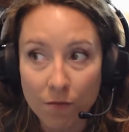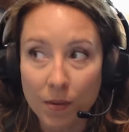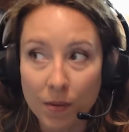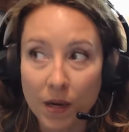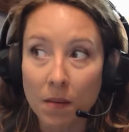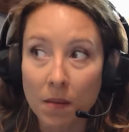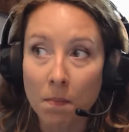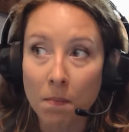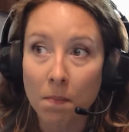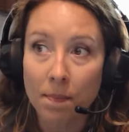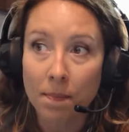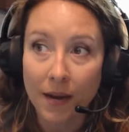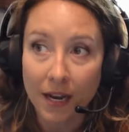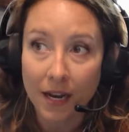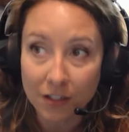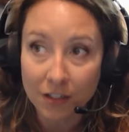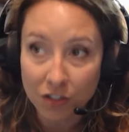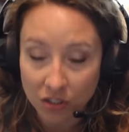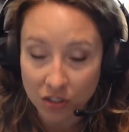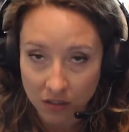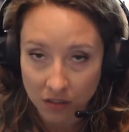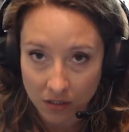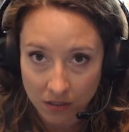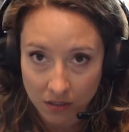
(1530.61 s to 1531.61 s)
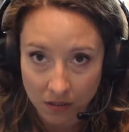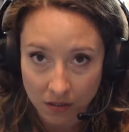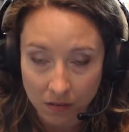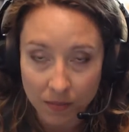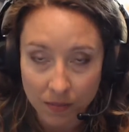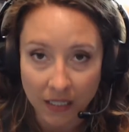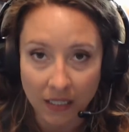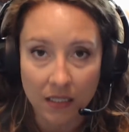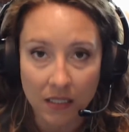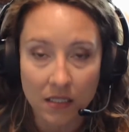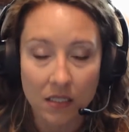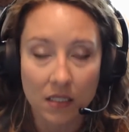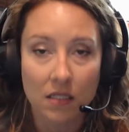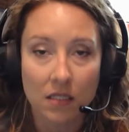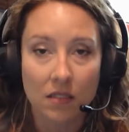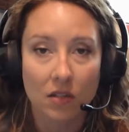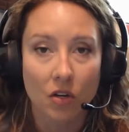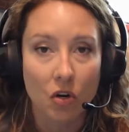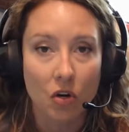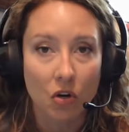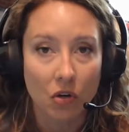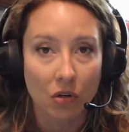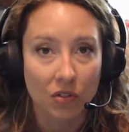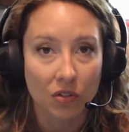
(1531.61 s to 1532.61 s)
But botulism, because it is a
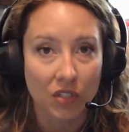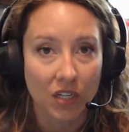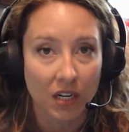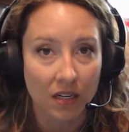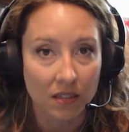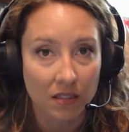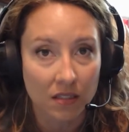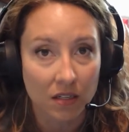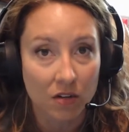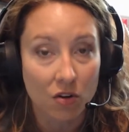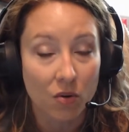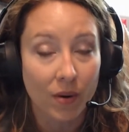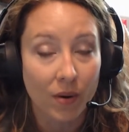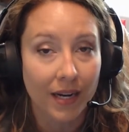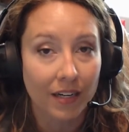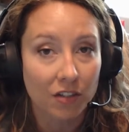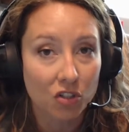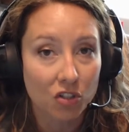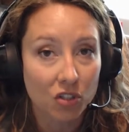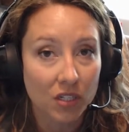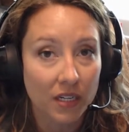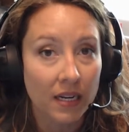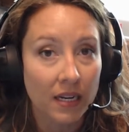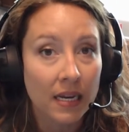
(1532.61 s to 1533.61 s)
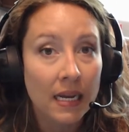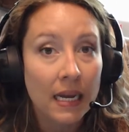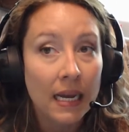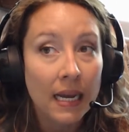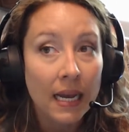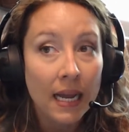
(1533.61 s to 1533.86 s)
neurotoxin, you actually